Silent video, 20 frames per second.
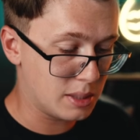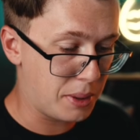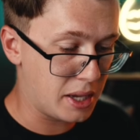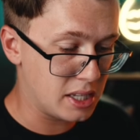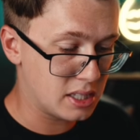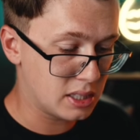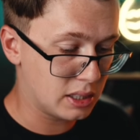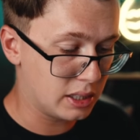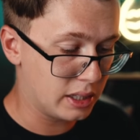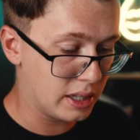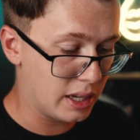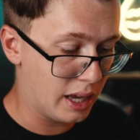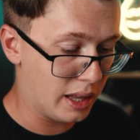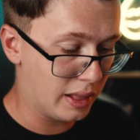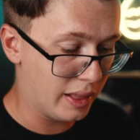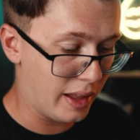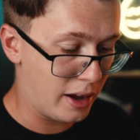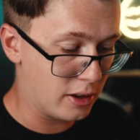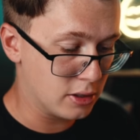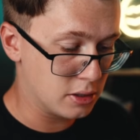basically
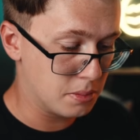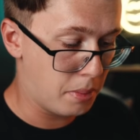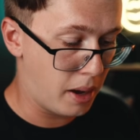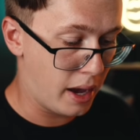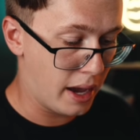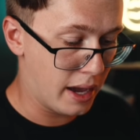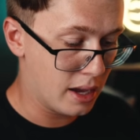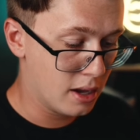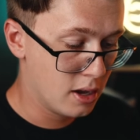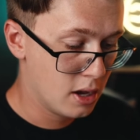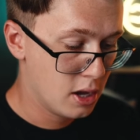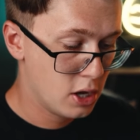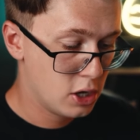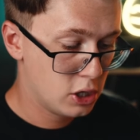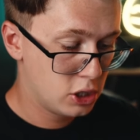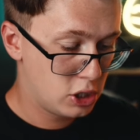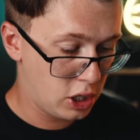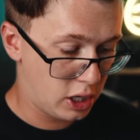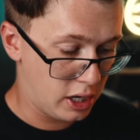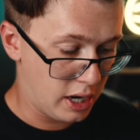allows my
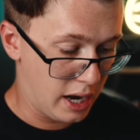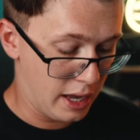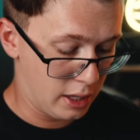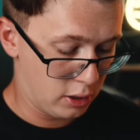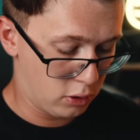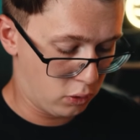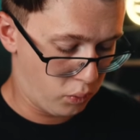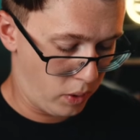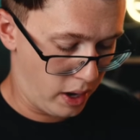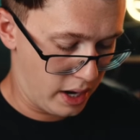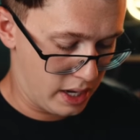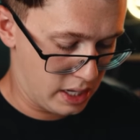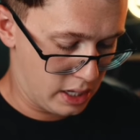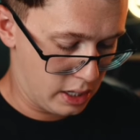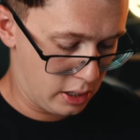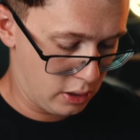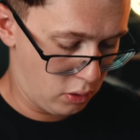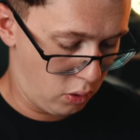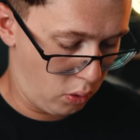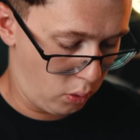shutter angle right
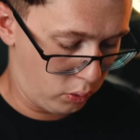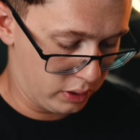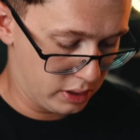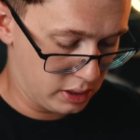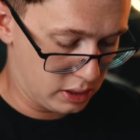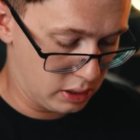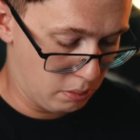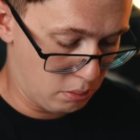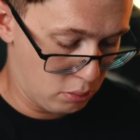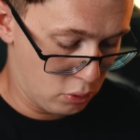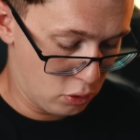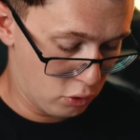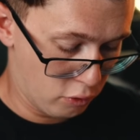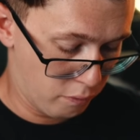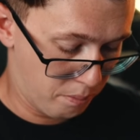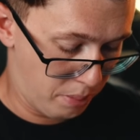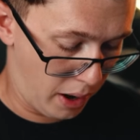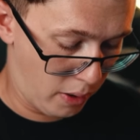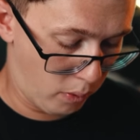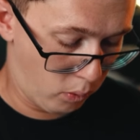here only to
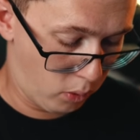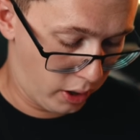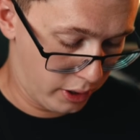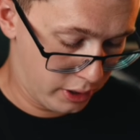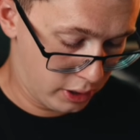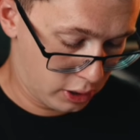move by 1